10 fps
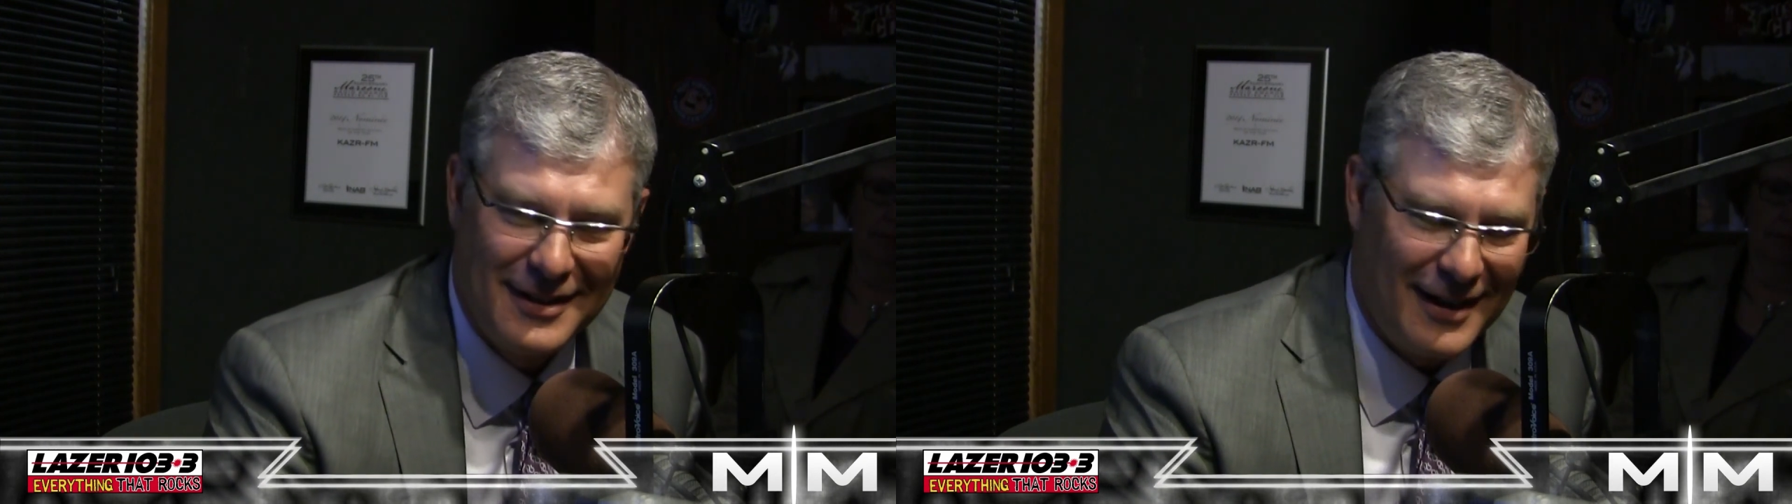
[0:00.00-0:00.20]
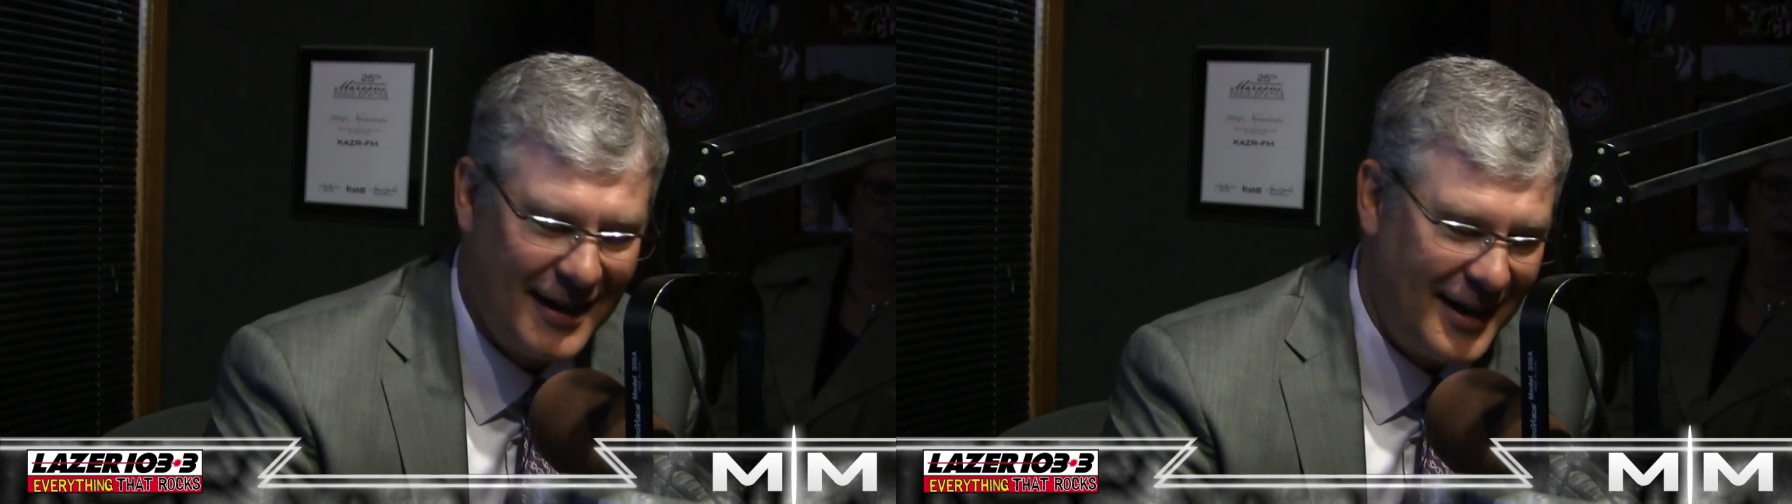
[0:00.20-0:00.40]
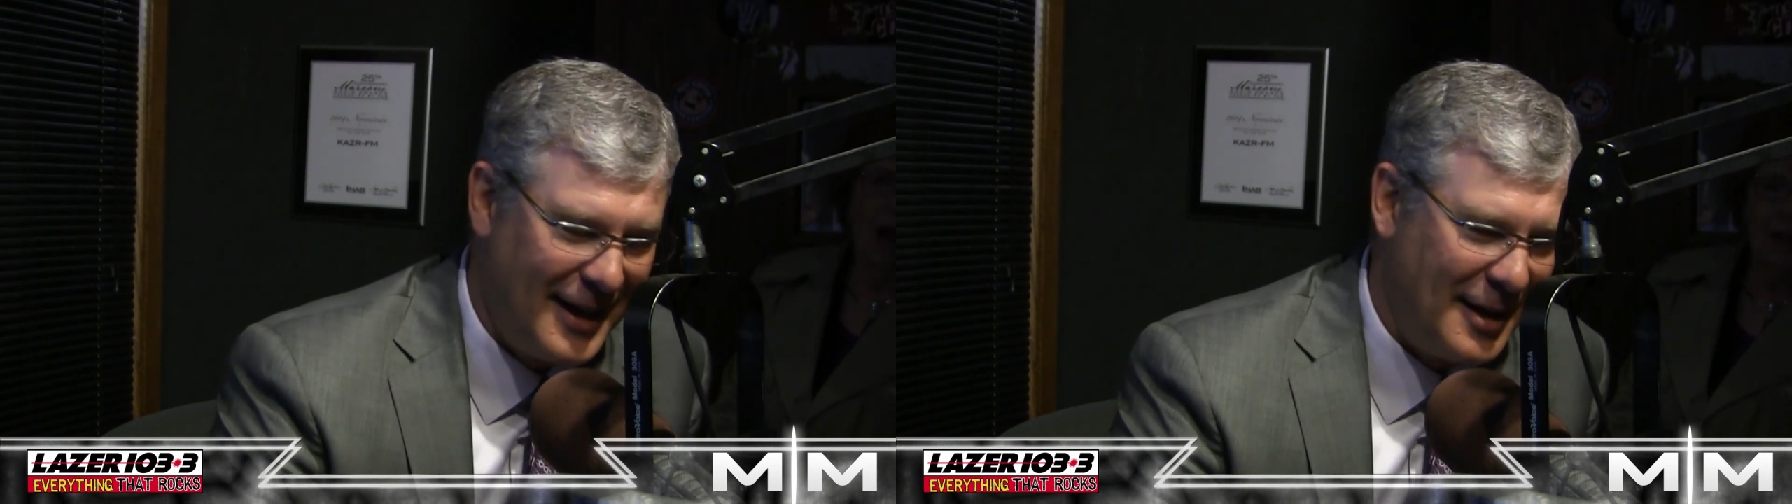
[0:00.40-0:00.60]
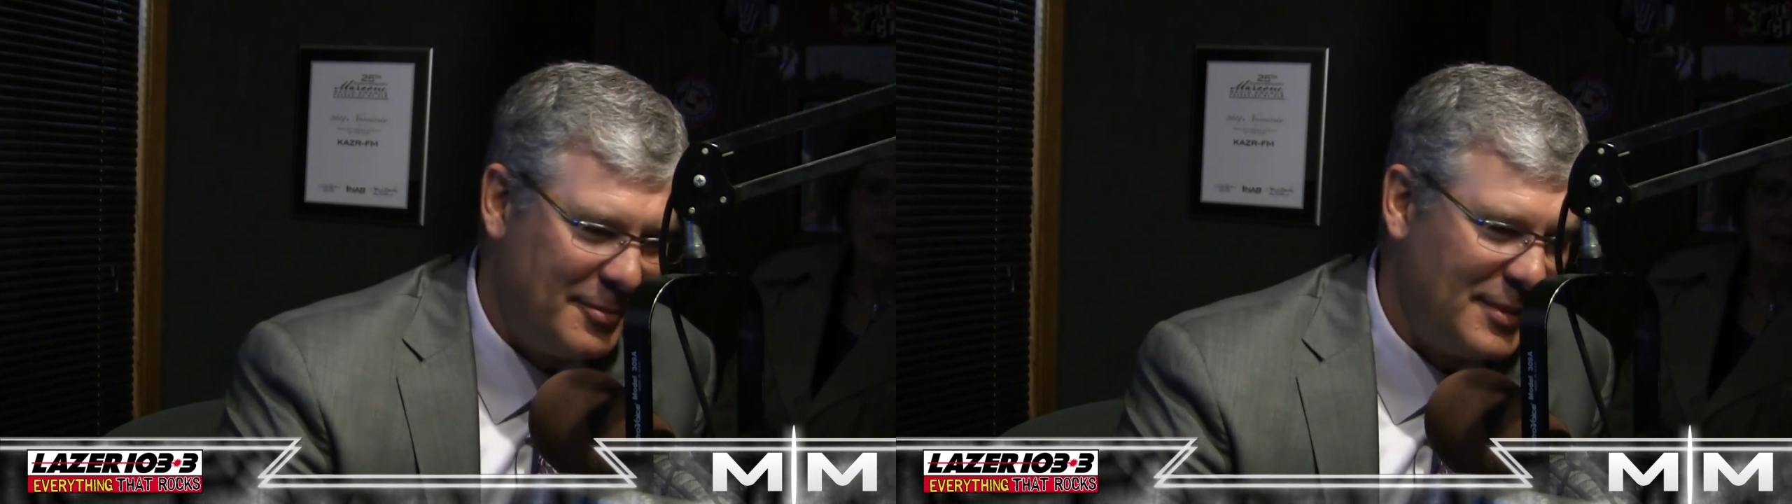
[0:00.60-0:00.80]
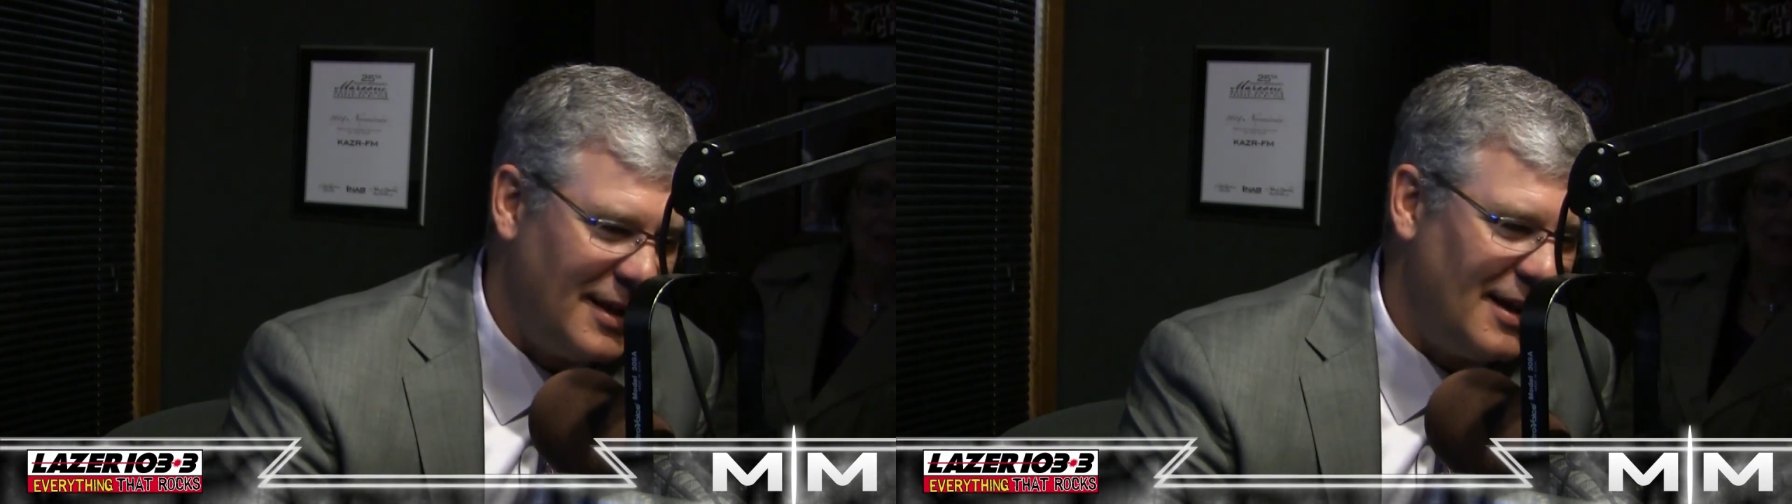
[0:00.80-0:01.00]

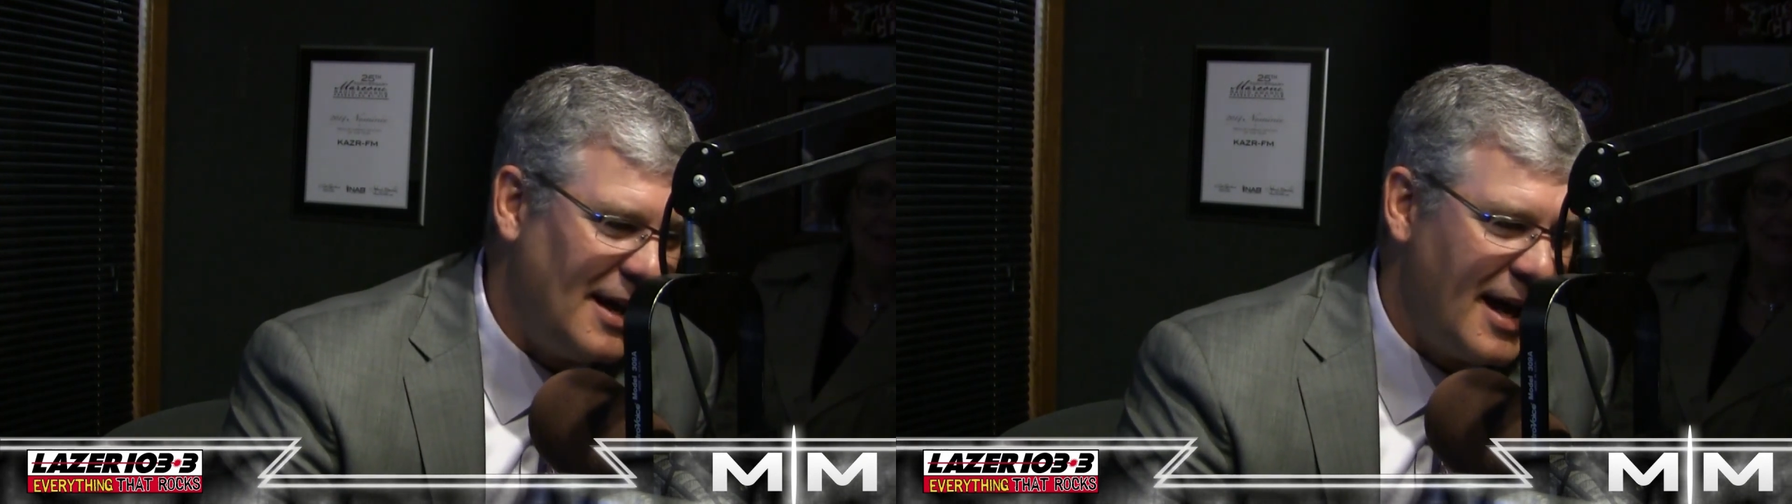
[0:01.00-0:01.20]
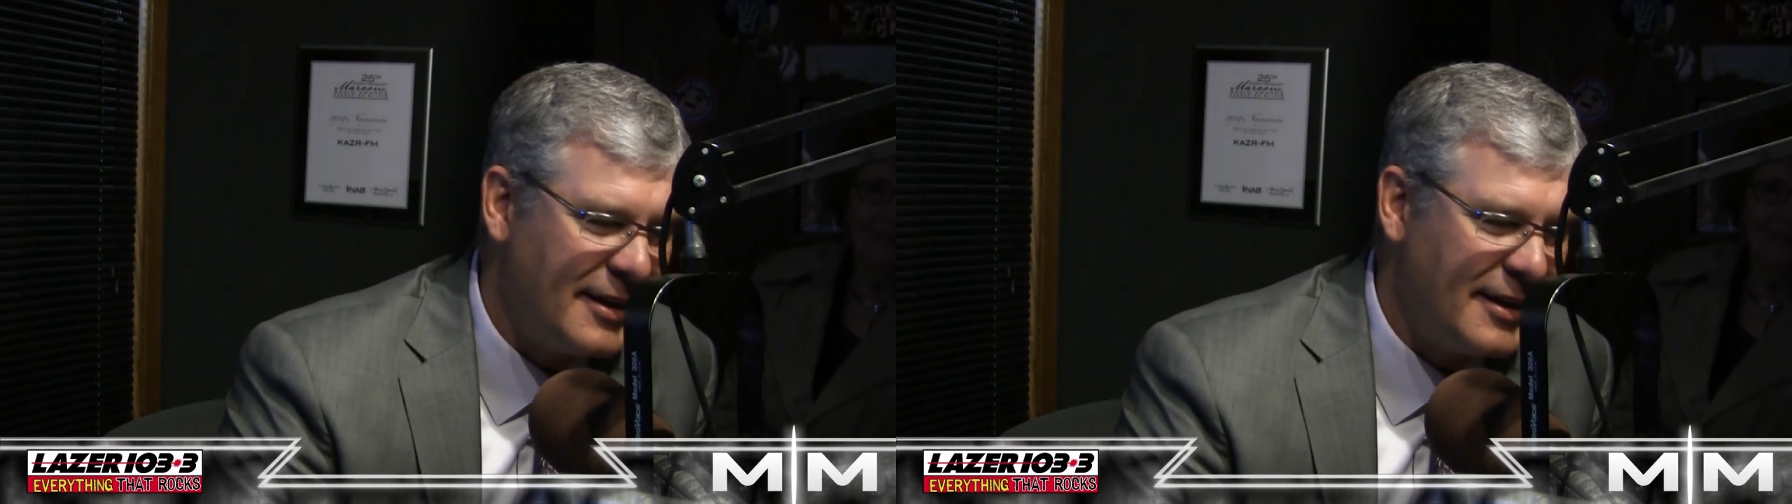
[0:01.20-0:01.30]
He